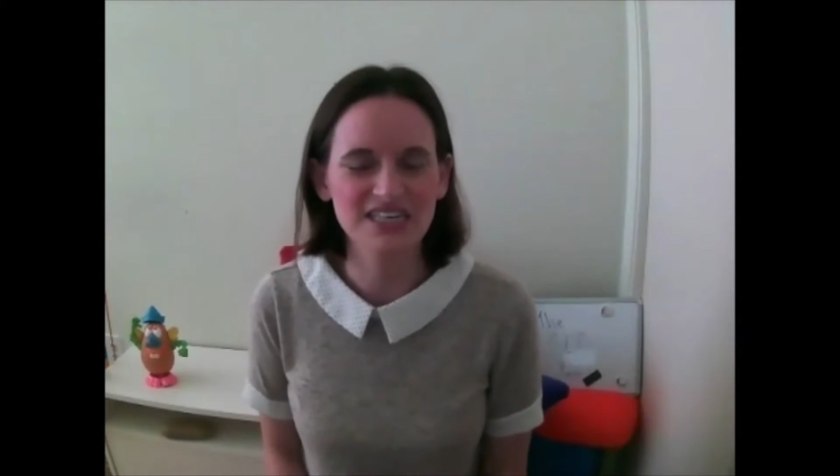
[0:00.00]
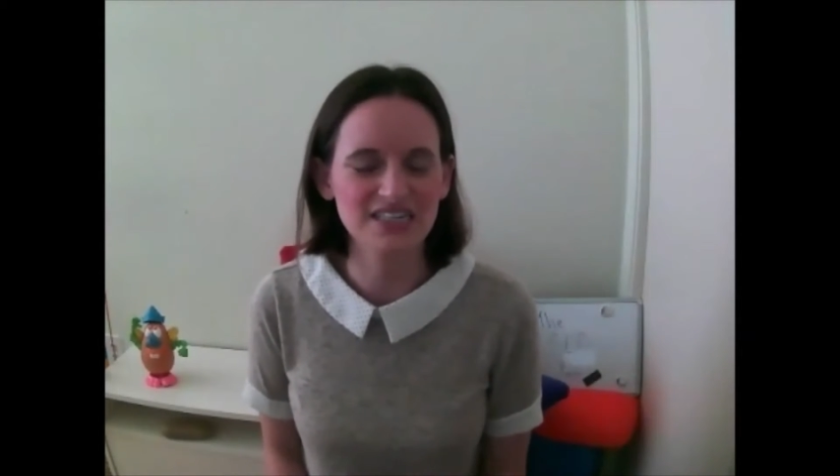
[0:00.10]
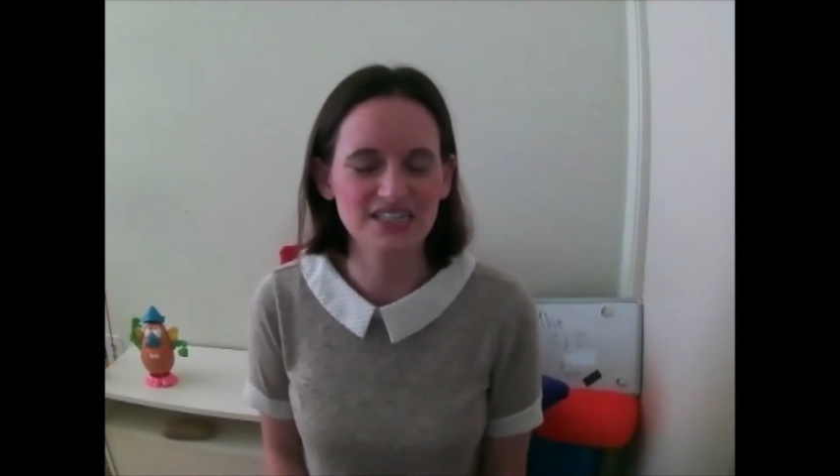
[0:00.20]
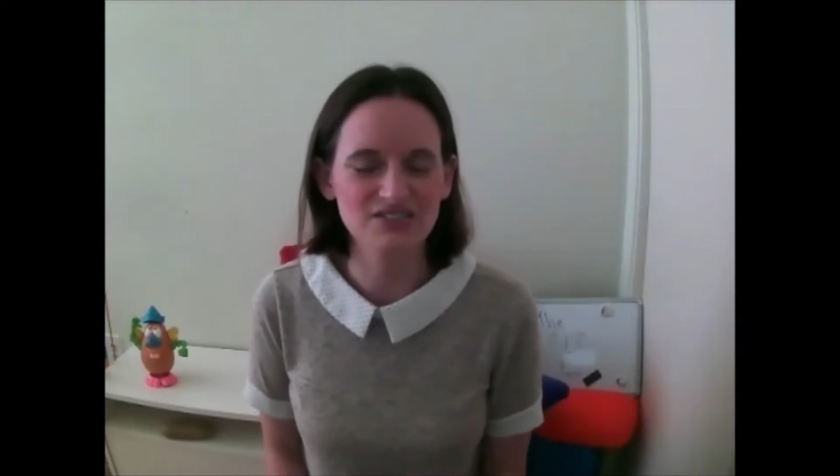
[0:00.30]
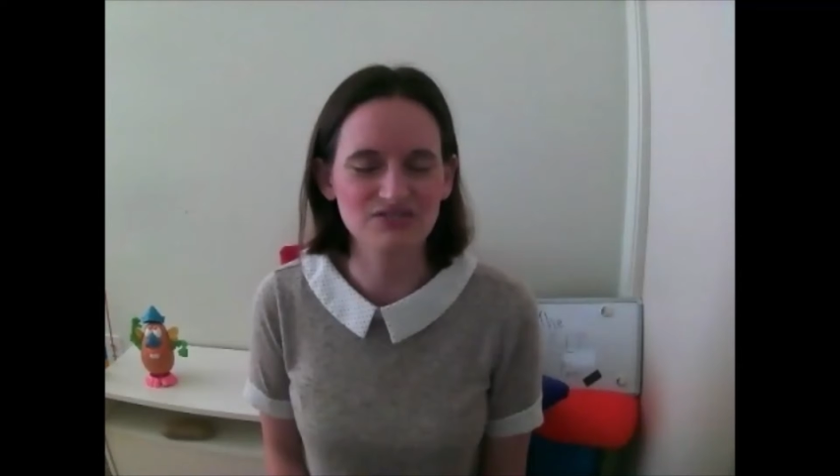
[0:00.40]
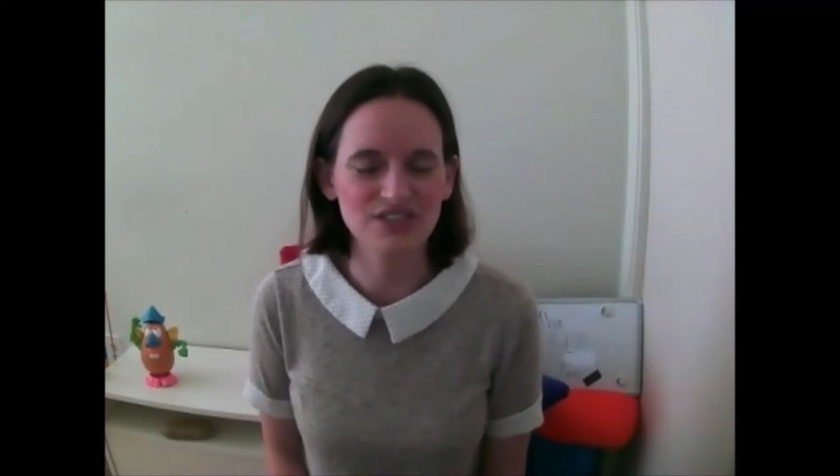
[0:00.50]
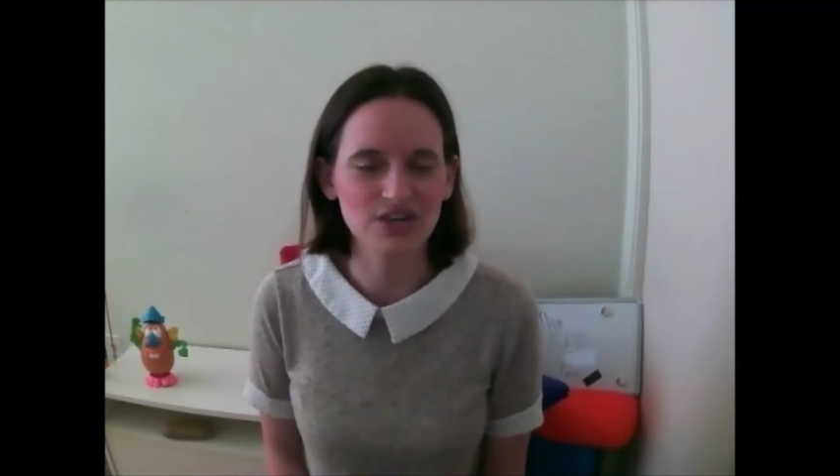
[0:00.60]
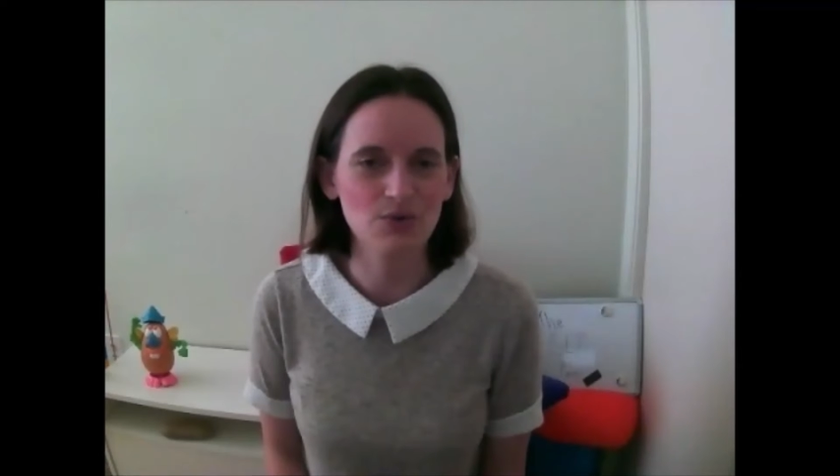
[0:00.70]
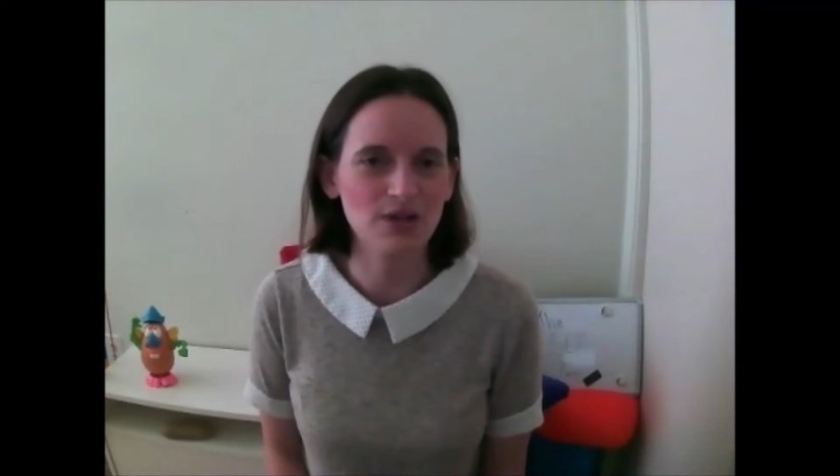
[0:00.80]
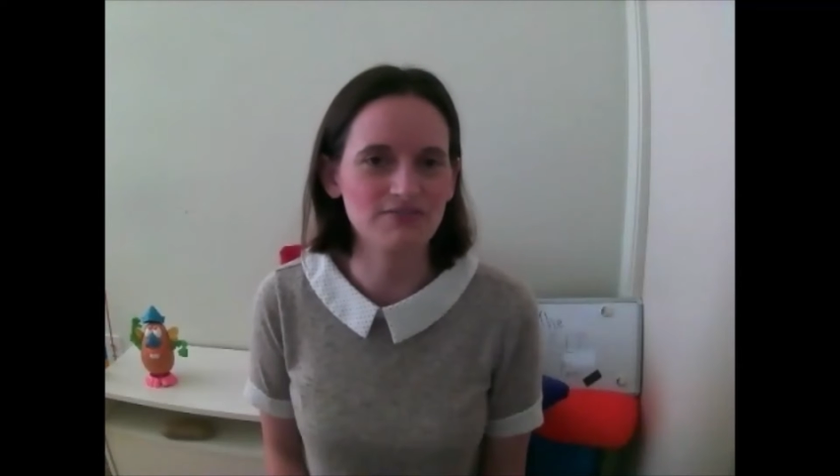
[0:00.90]
and it doesn't really
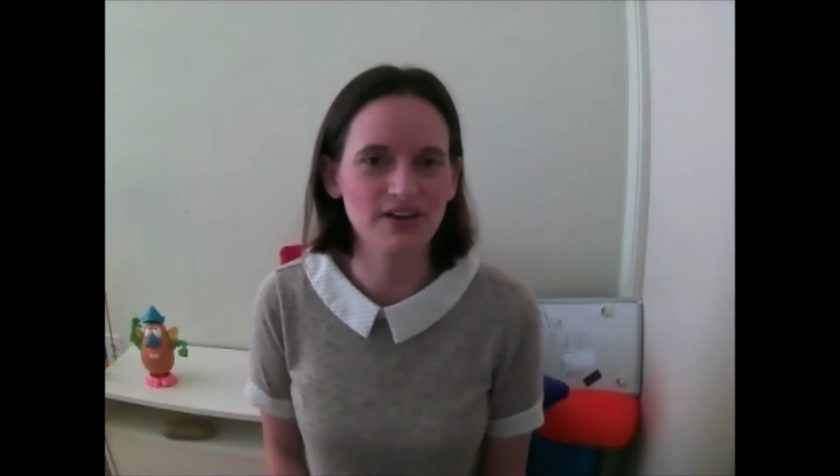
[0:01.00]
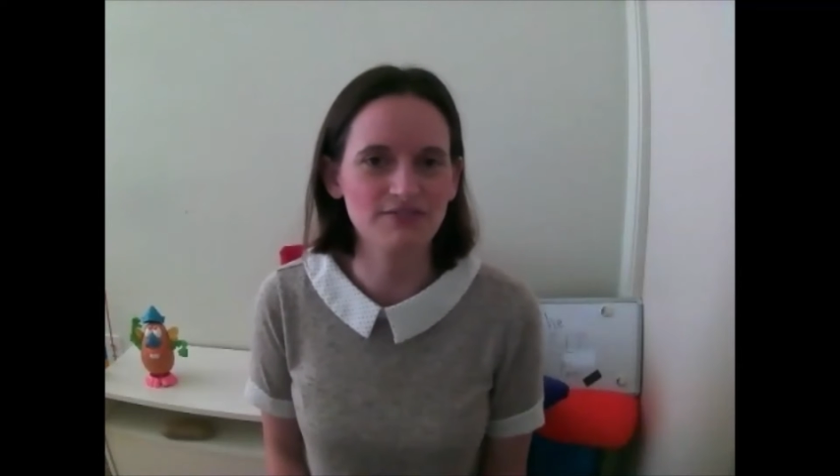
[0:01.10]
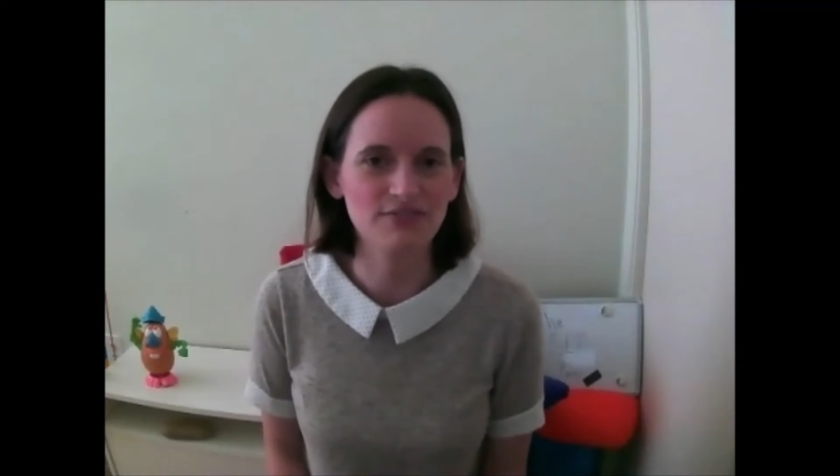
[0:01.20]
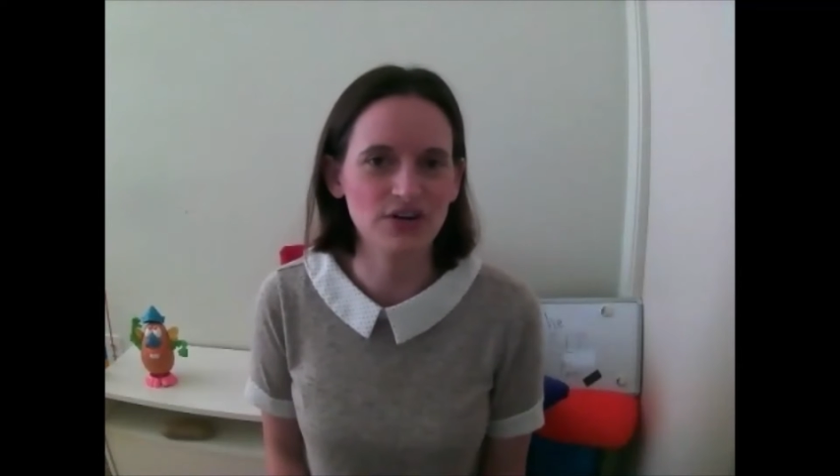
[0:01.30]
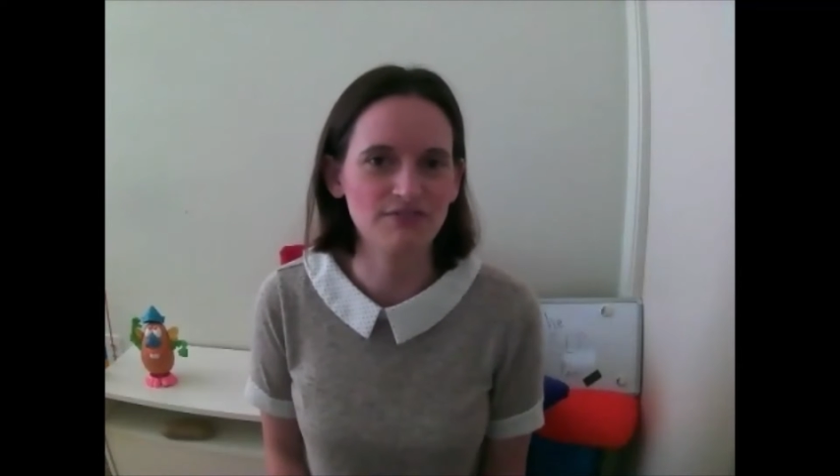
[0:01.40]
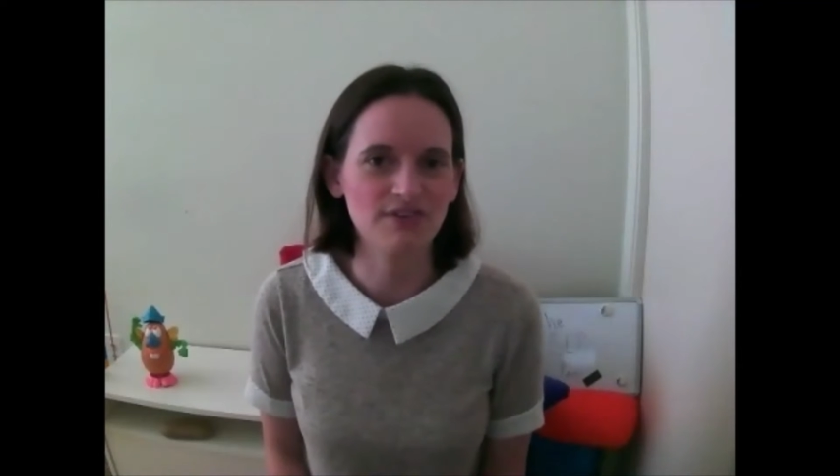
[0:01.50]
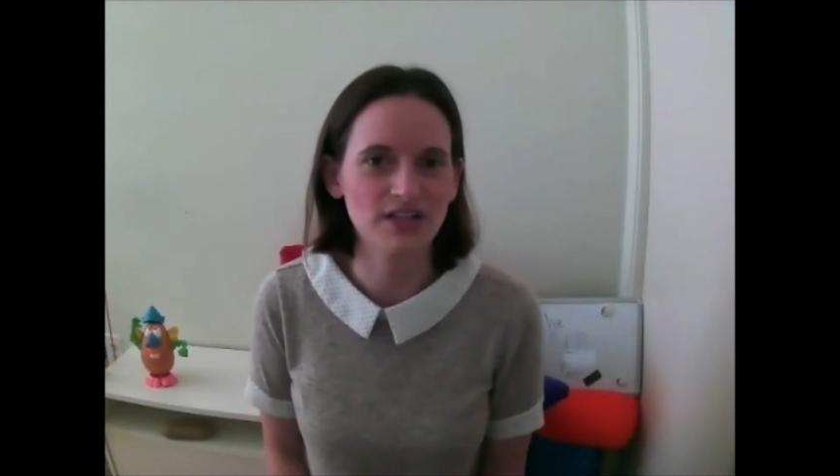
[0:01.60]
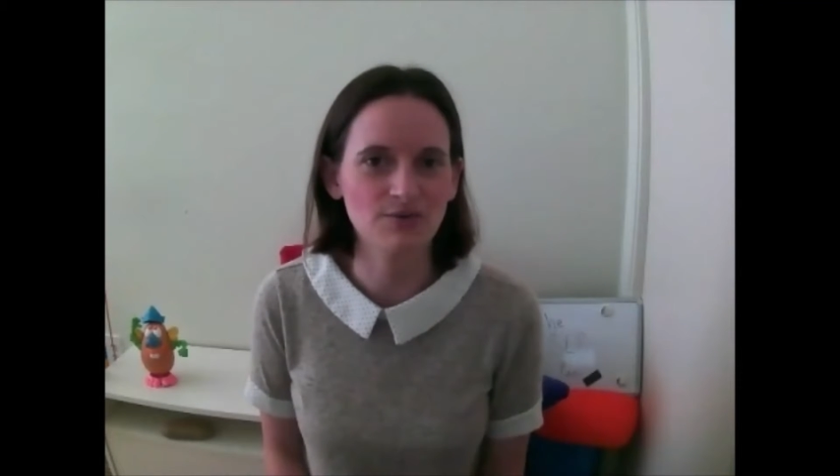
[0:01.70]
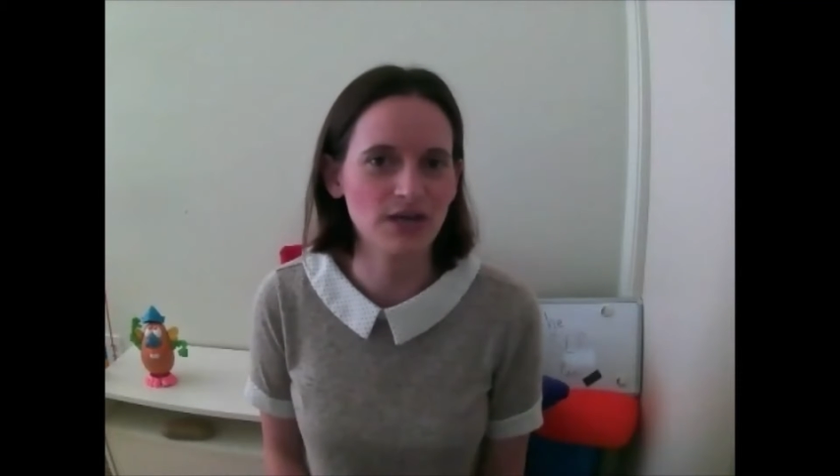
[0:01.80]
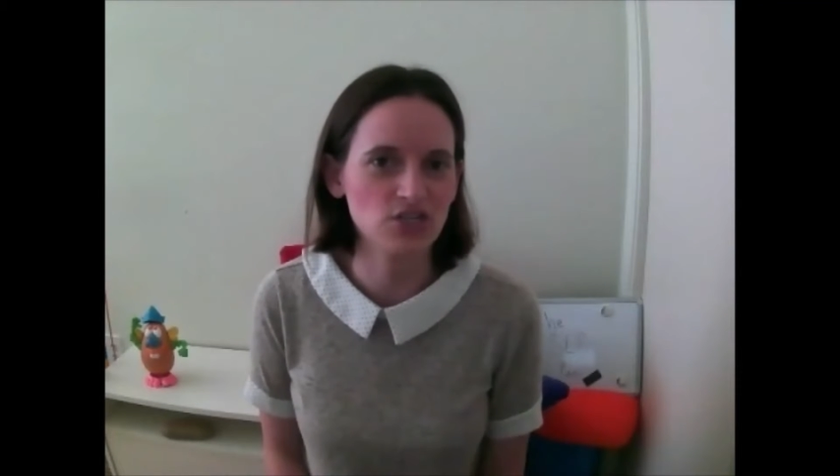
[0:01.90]
qualify for an
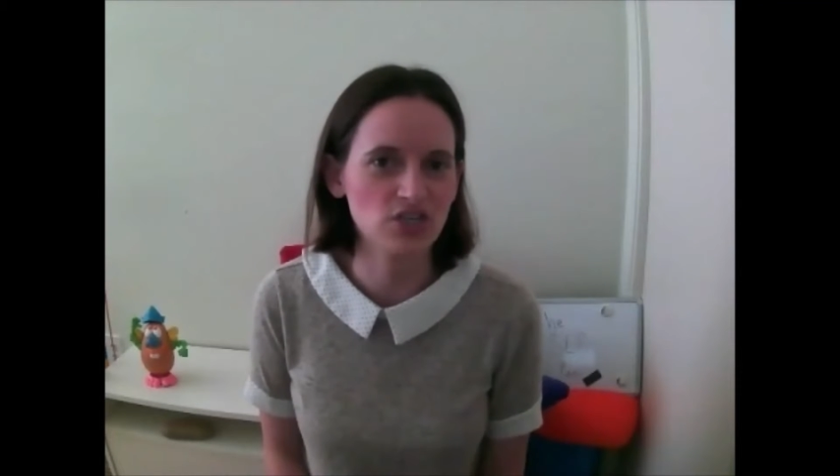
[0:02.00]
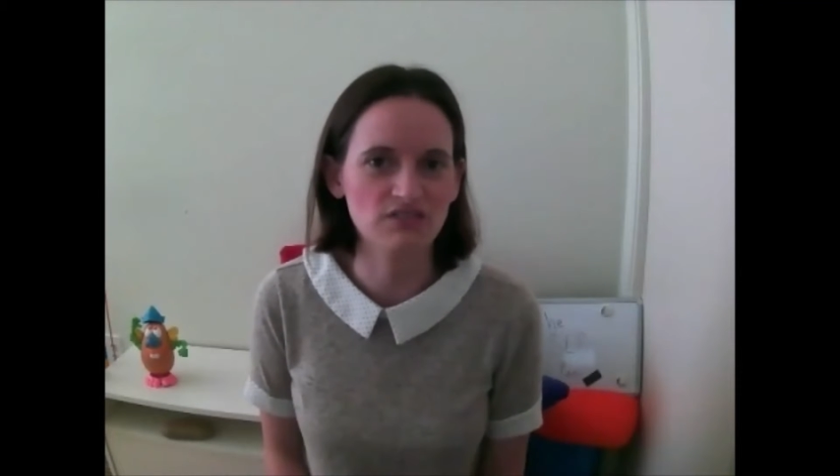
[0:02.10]
evaluation,